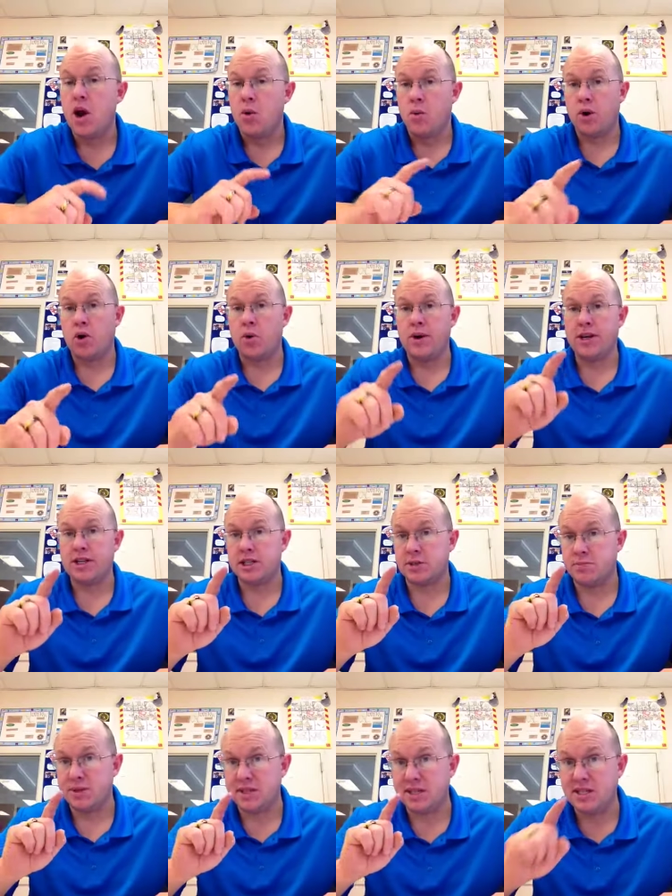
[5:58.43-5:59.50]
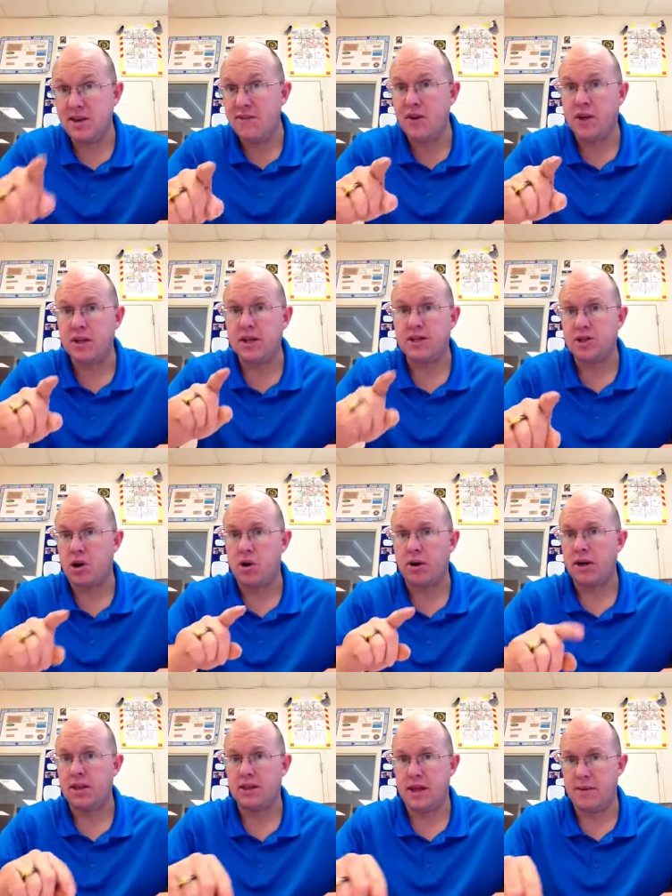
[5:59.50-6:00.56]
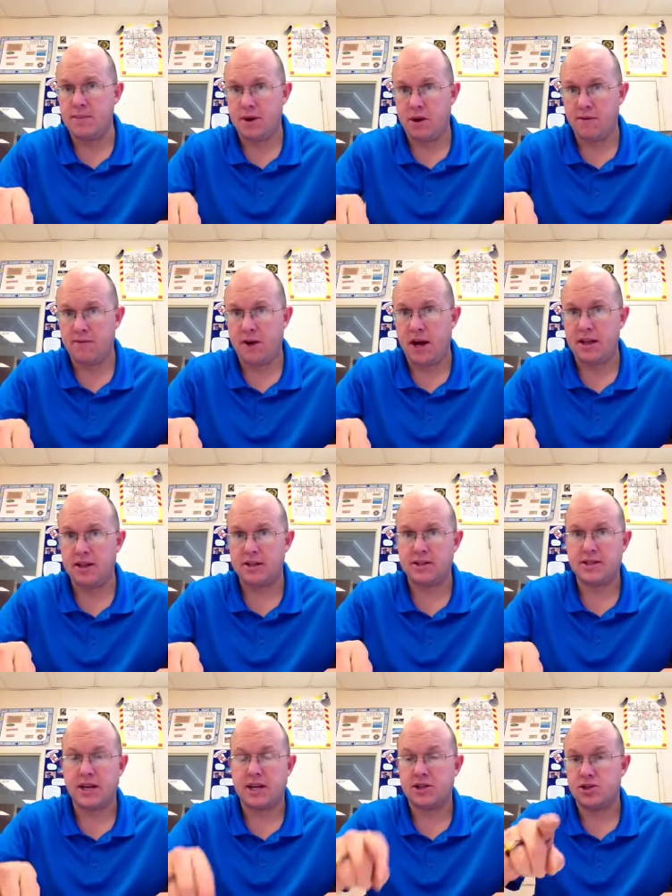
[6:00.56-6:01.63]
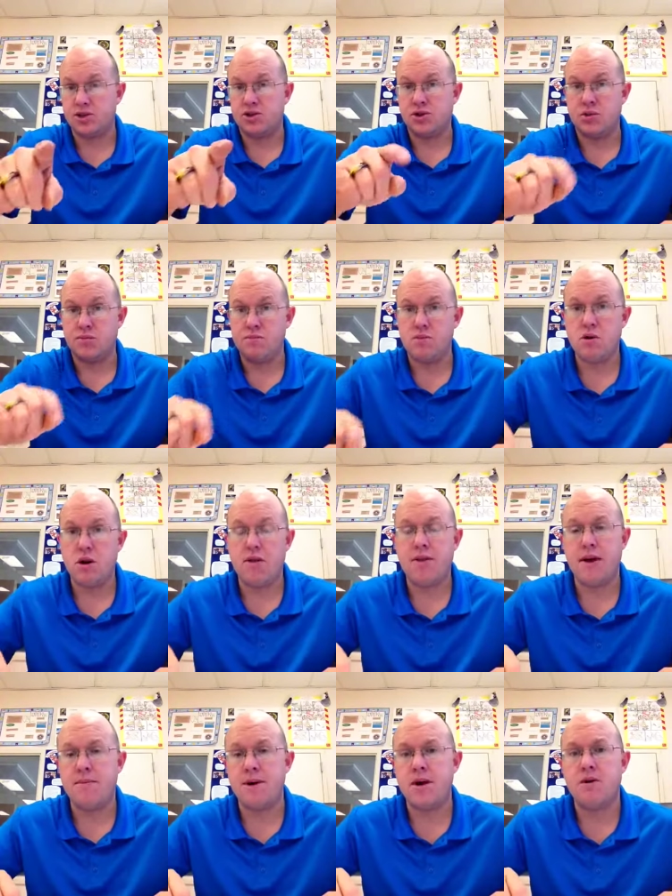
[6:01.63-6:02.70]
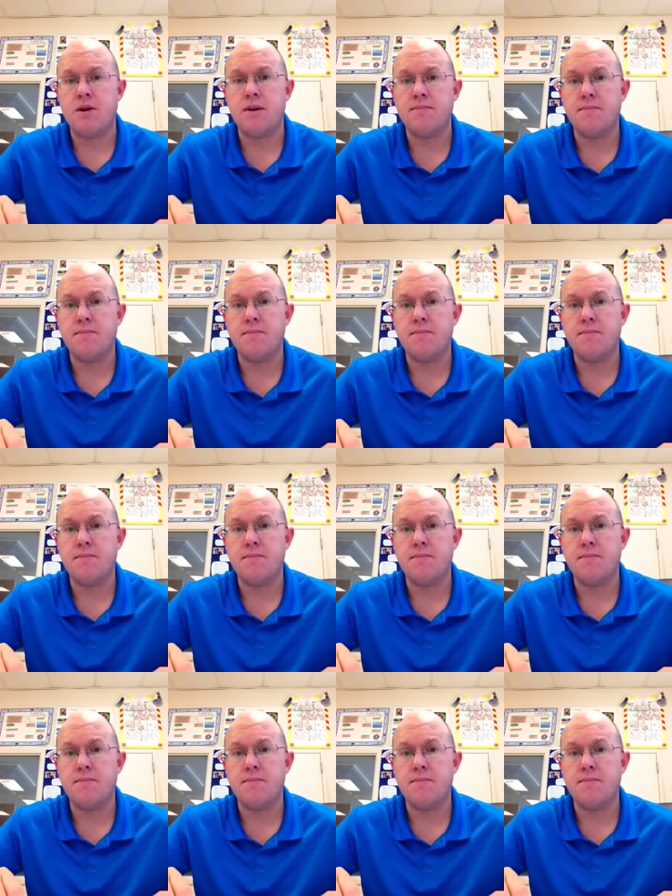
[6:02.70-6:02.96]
we're going to specifically target them in our violence section. So, more on them here in a